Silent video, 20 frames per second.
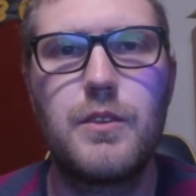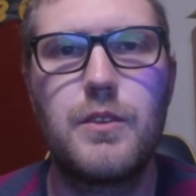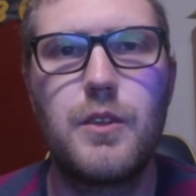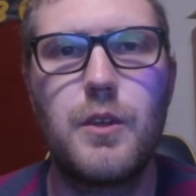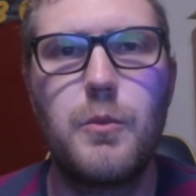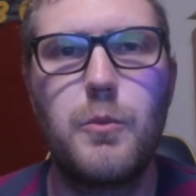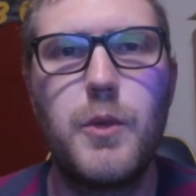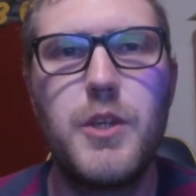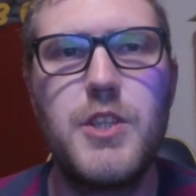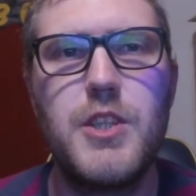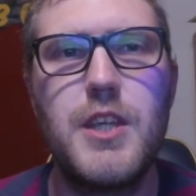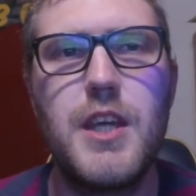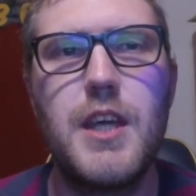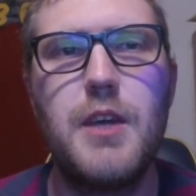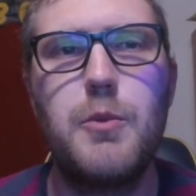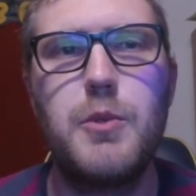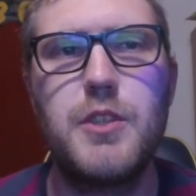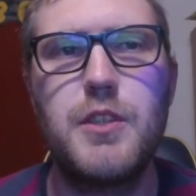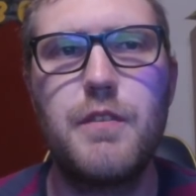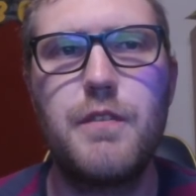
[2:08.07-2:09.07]
So in which
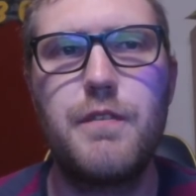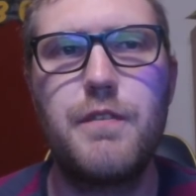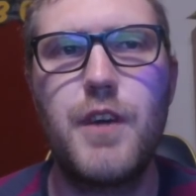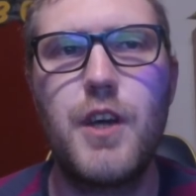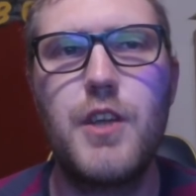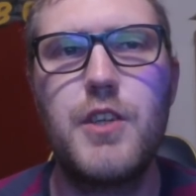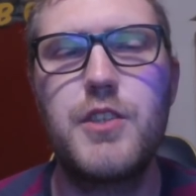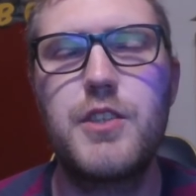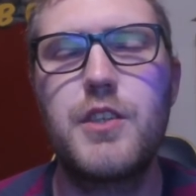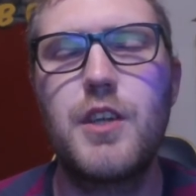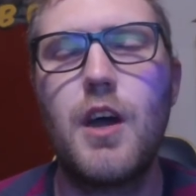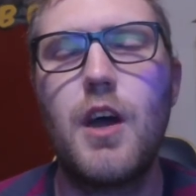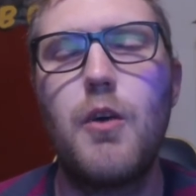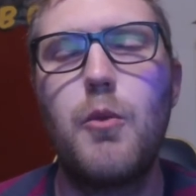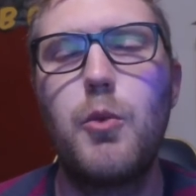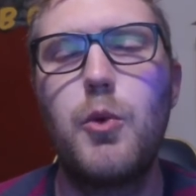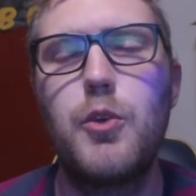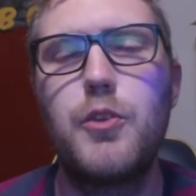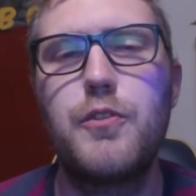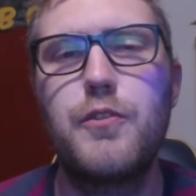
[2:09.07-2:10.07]
year was the first
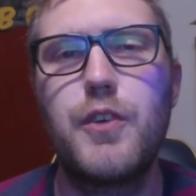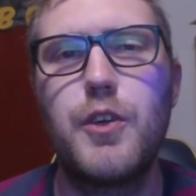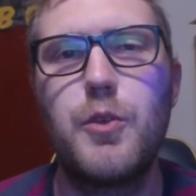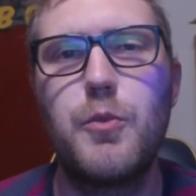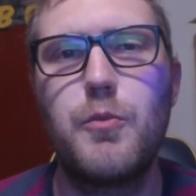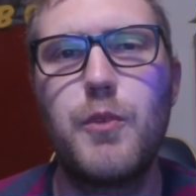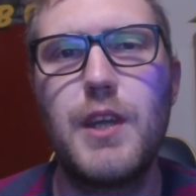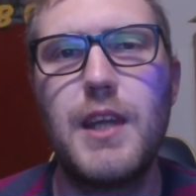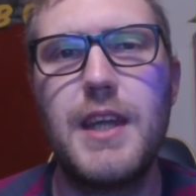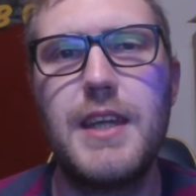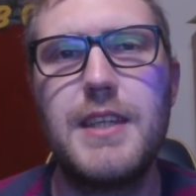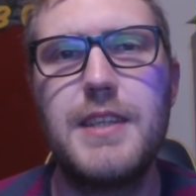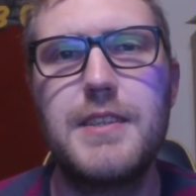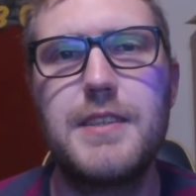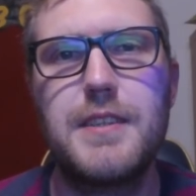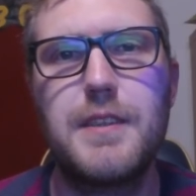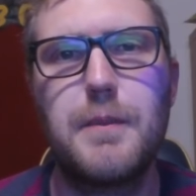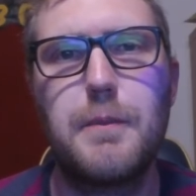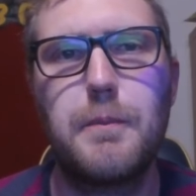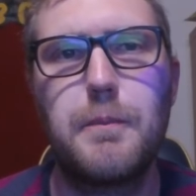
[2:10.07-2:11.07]
Star Wars film
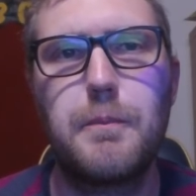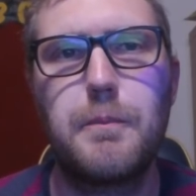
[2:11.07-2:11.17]
released?